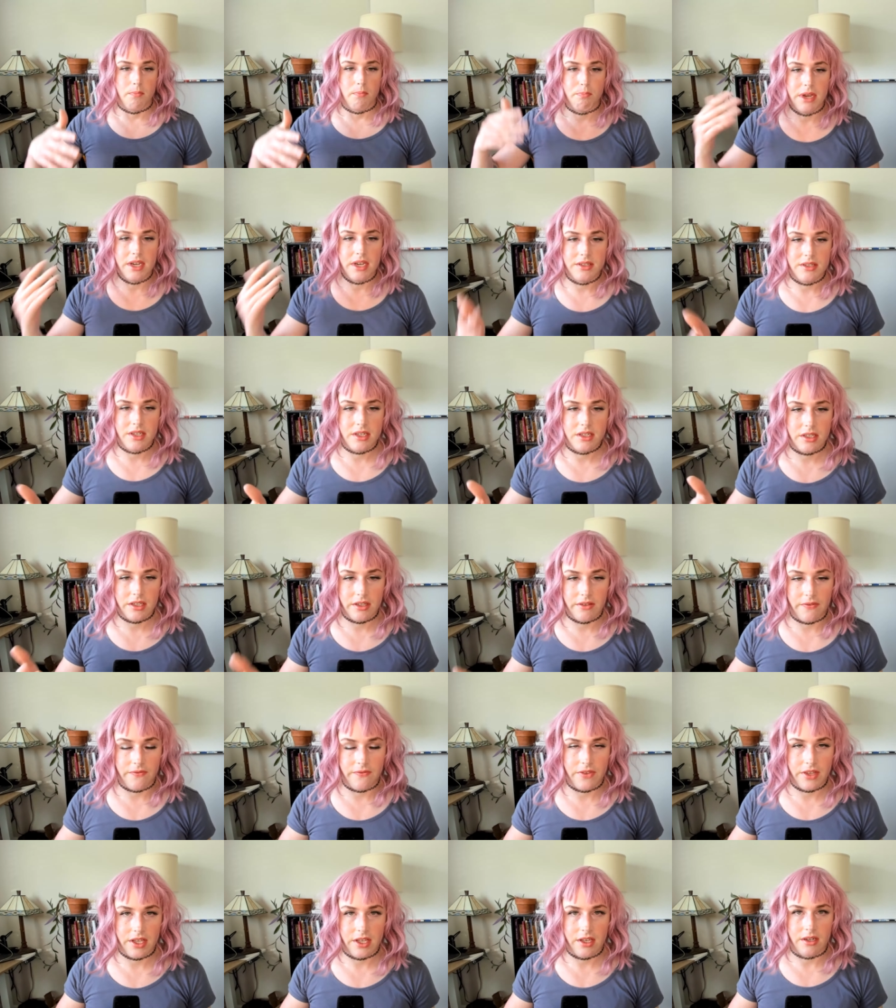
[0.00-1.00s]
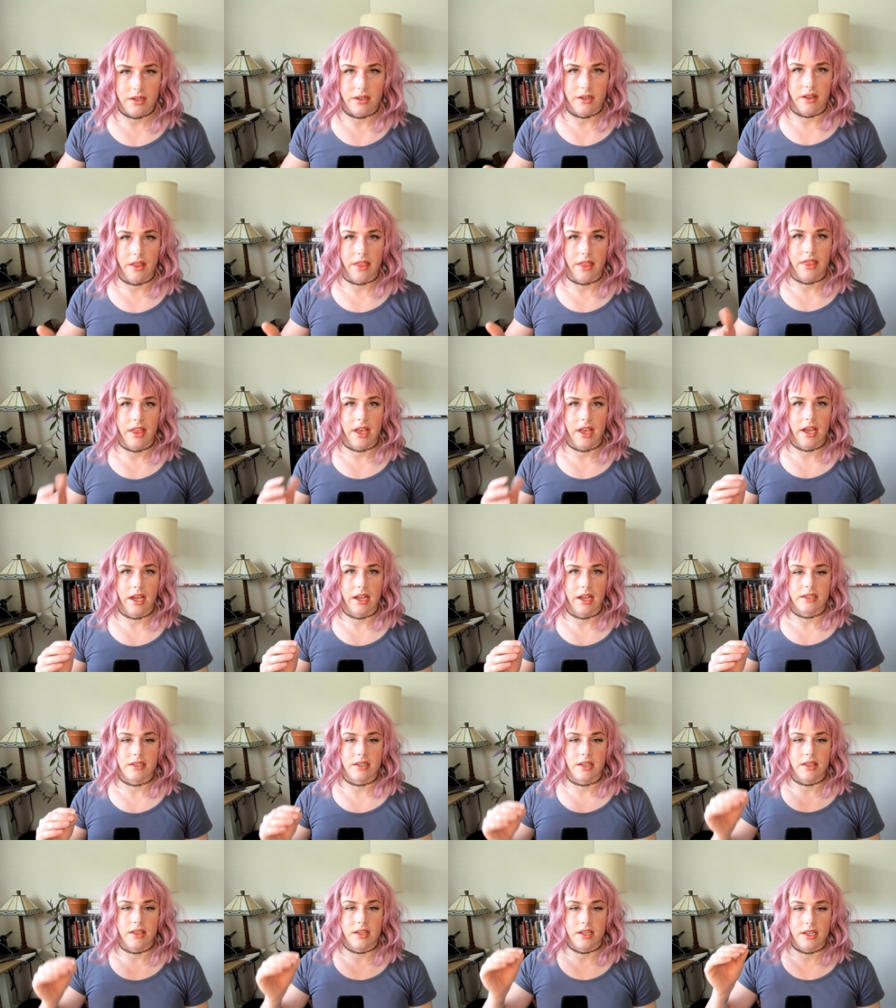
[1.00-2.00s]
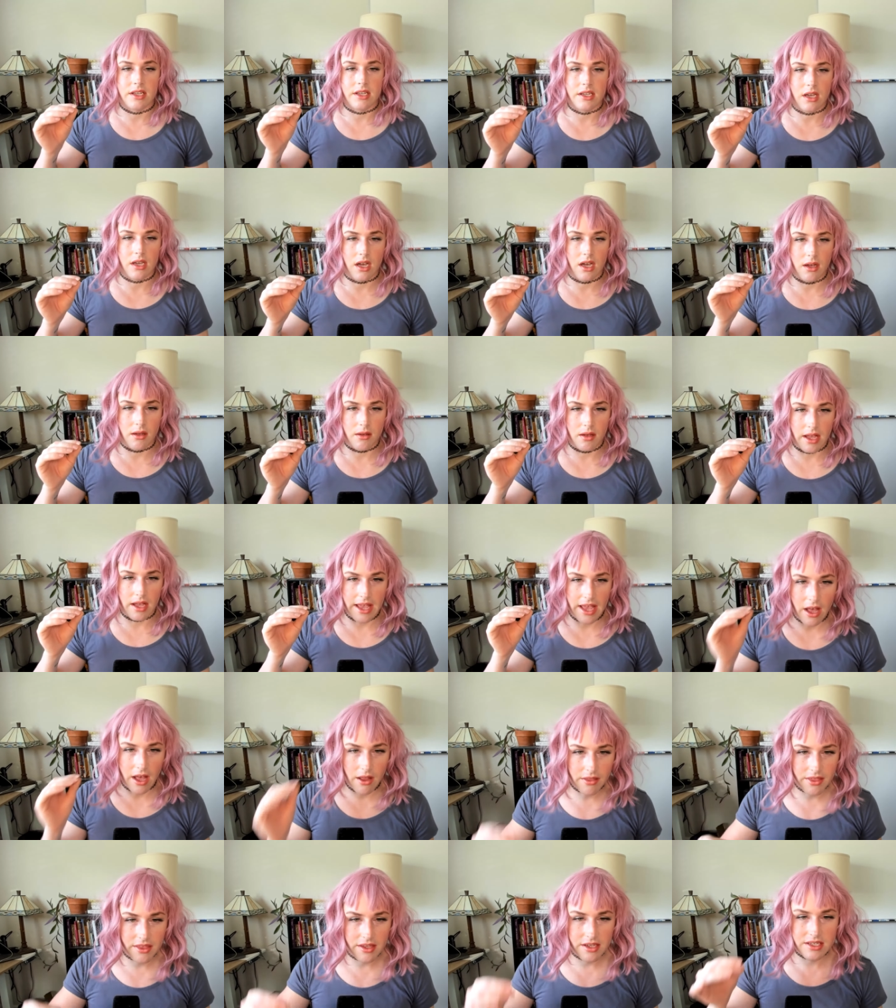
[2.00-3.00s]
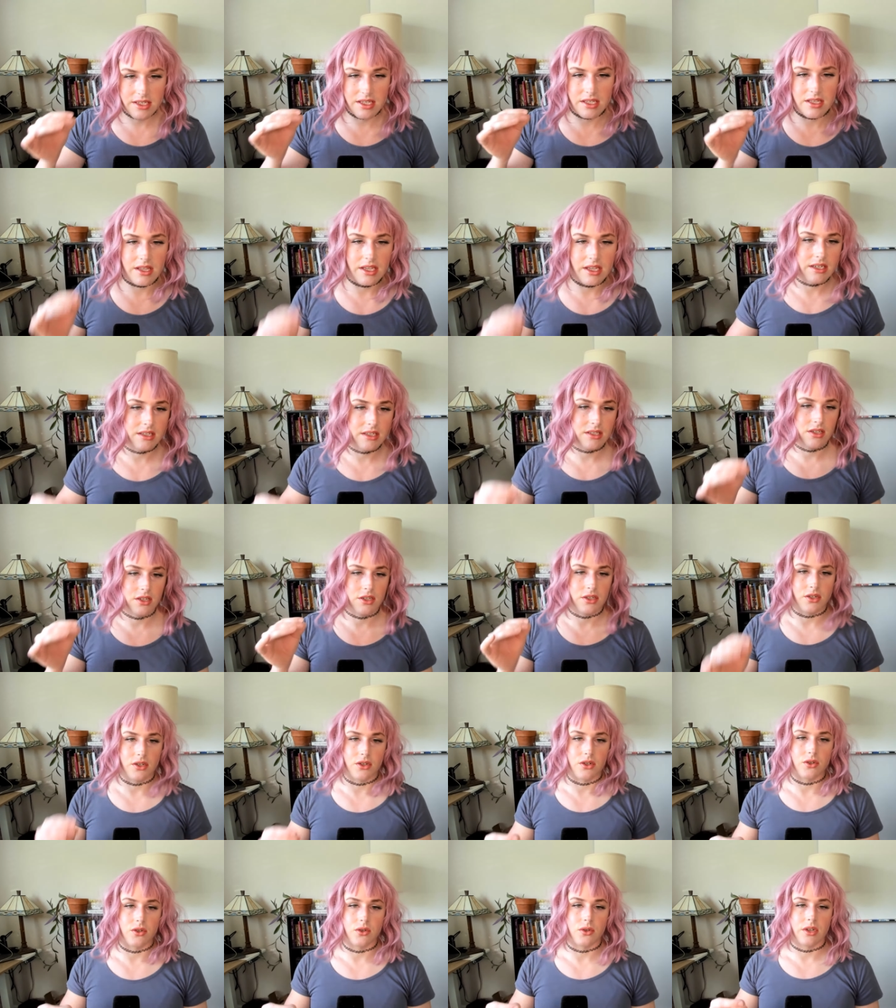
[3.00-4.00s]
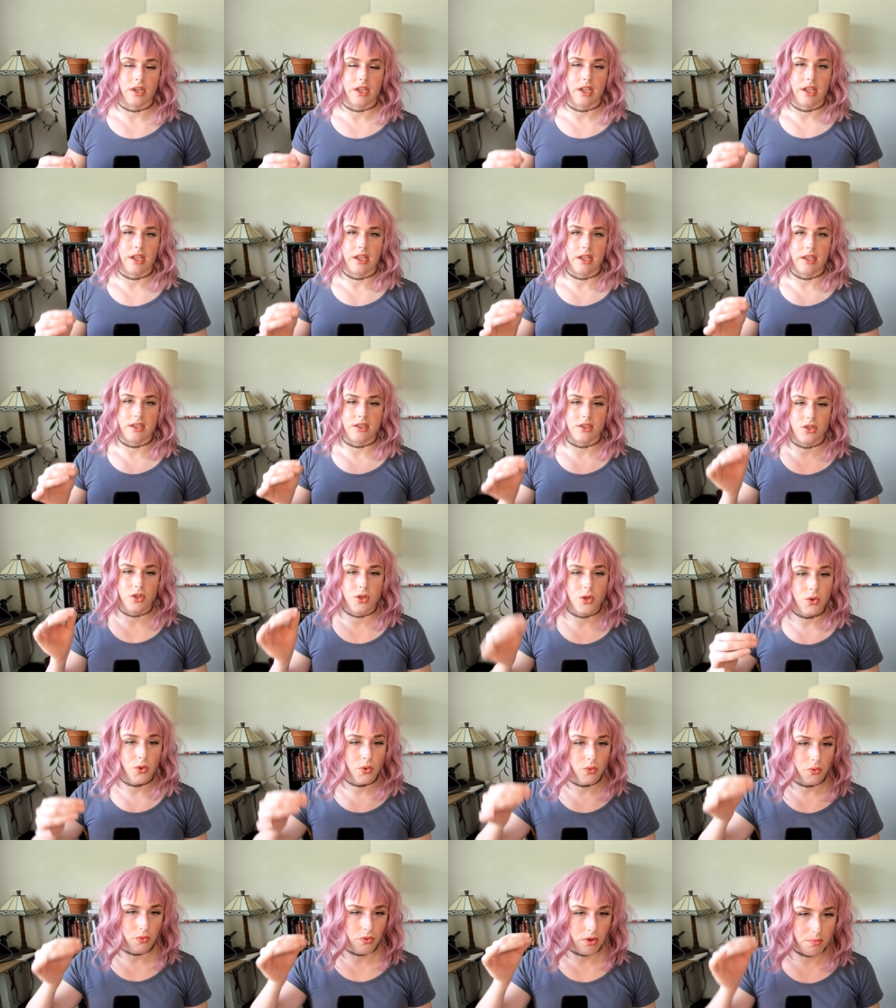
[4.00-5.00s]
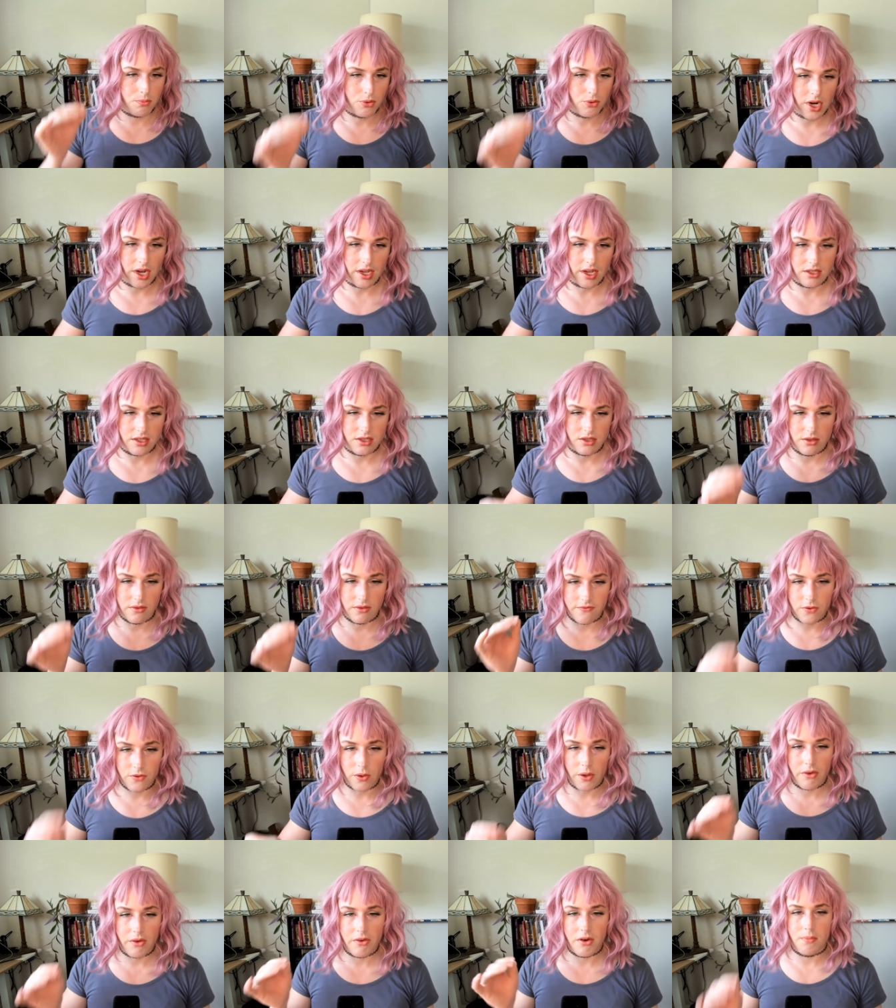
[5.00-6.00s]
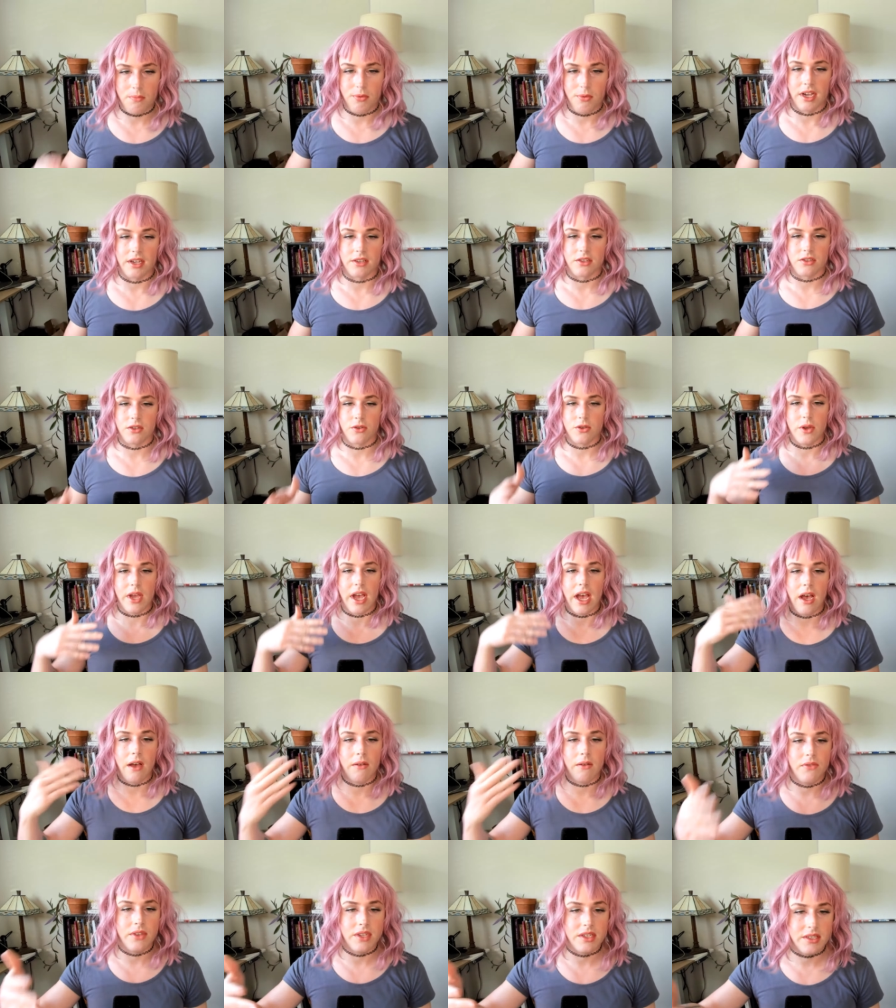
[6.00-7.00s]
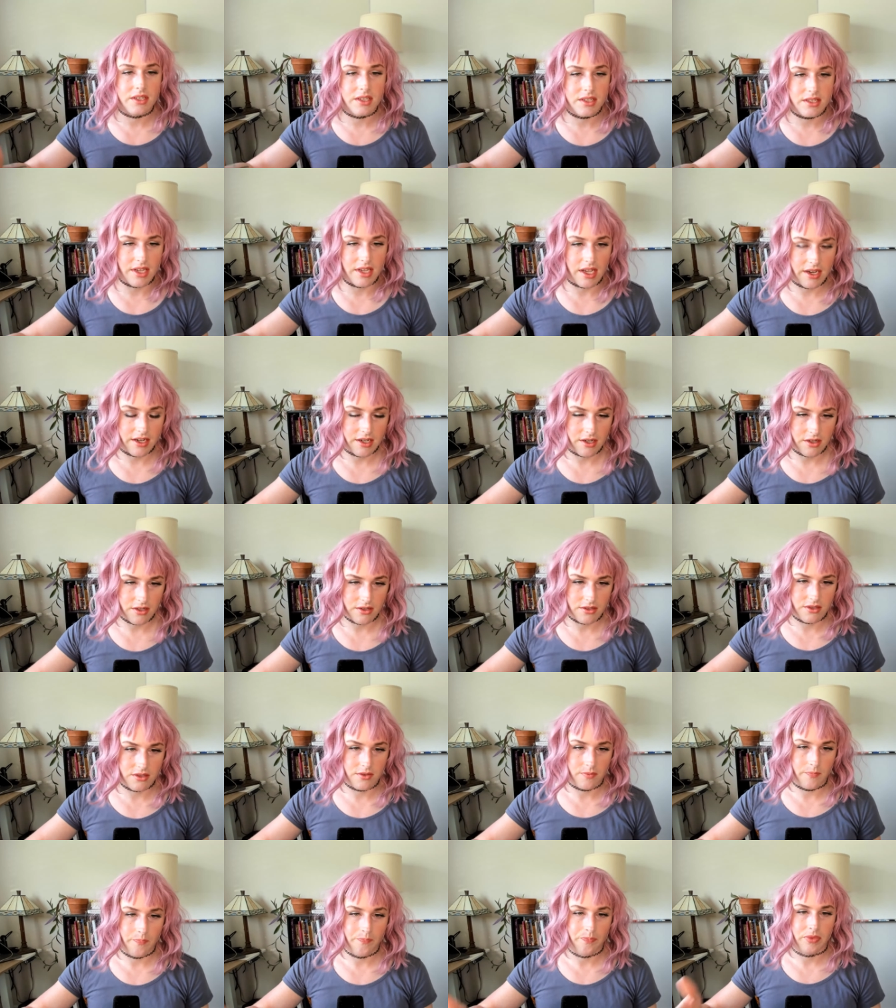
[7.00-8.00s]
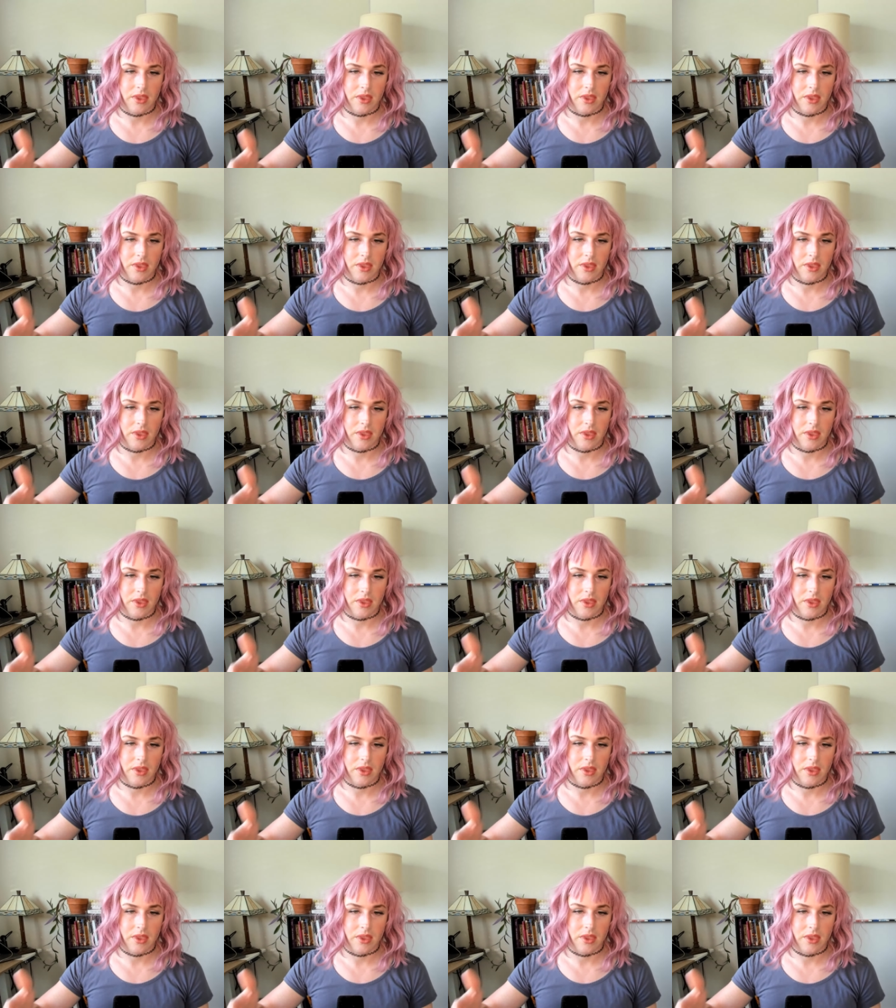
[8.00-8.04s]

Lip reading: basically feel that the healthiest thing to do is to repress, to fully repress. So you have these desires,